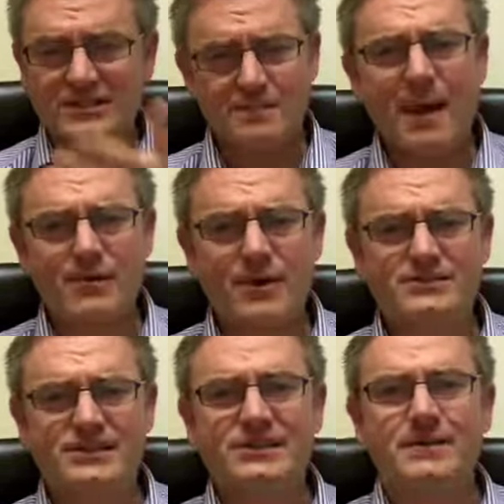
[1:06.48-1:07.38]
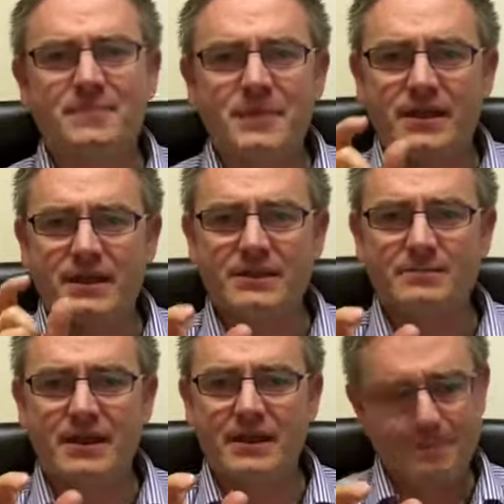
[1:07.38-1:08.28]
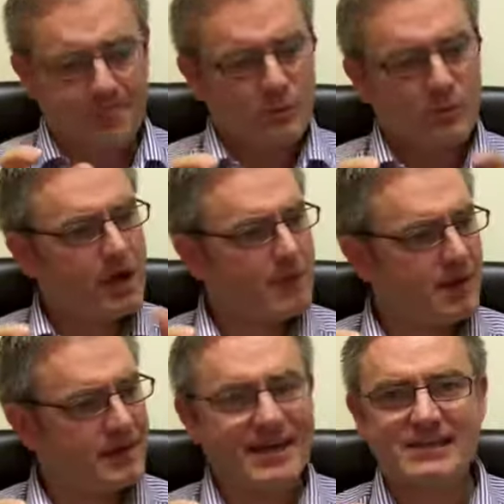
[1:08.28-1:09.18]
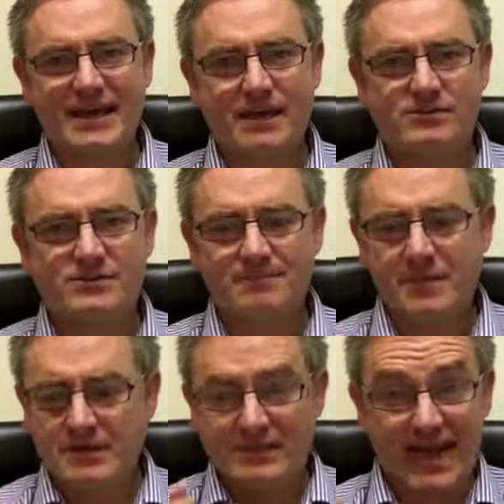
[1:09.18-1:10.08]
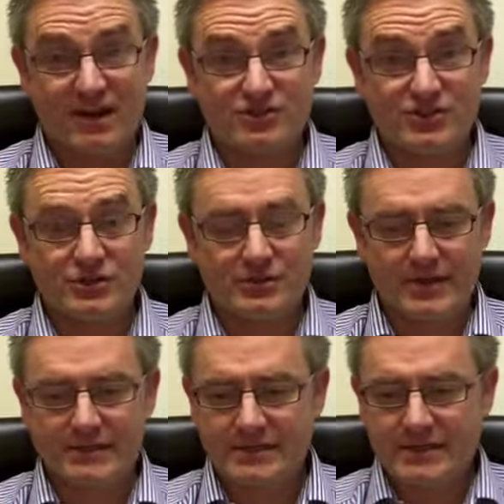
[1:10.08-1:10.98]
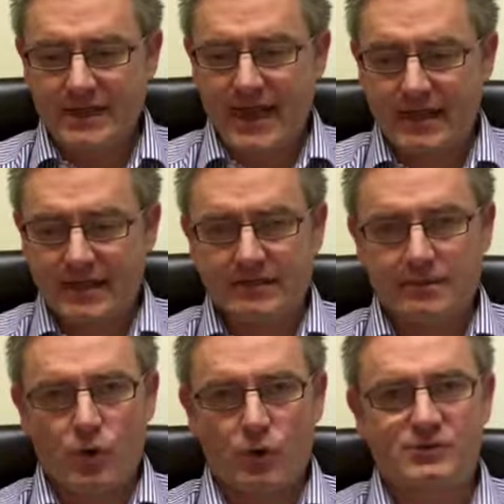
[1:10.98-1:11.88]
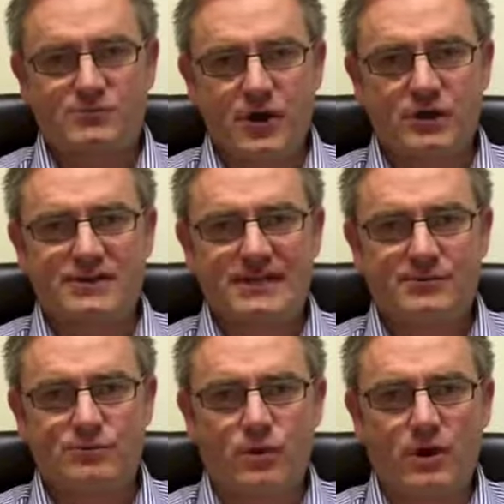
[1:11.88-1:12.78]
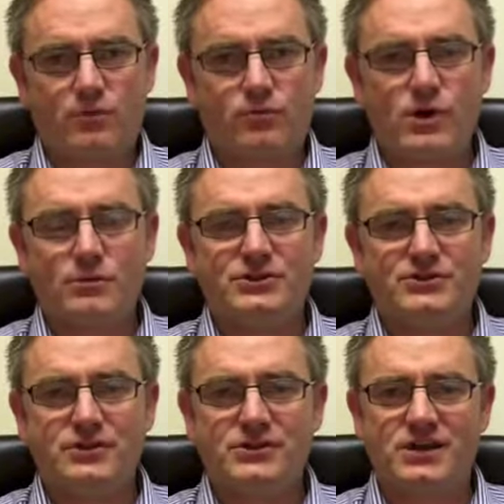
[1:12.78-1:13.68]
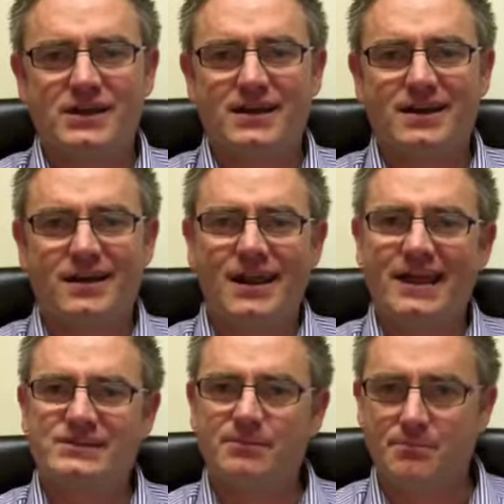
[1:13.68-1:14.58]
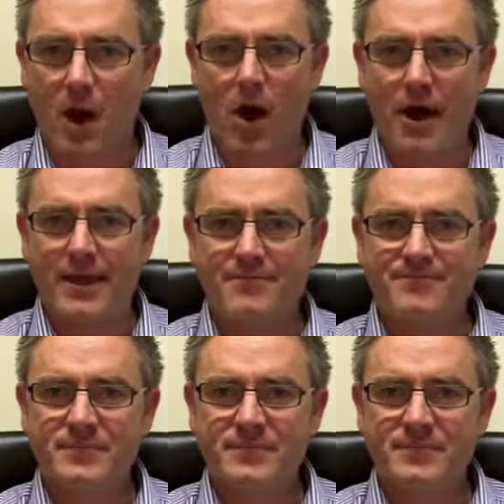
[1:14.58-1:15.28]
So the background is this: they need the money, they want to go and buy the next house. So how do you do that? And the mortgage broker says to him, well, what you want to do is like a let to buy.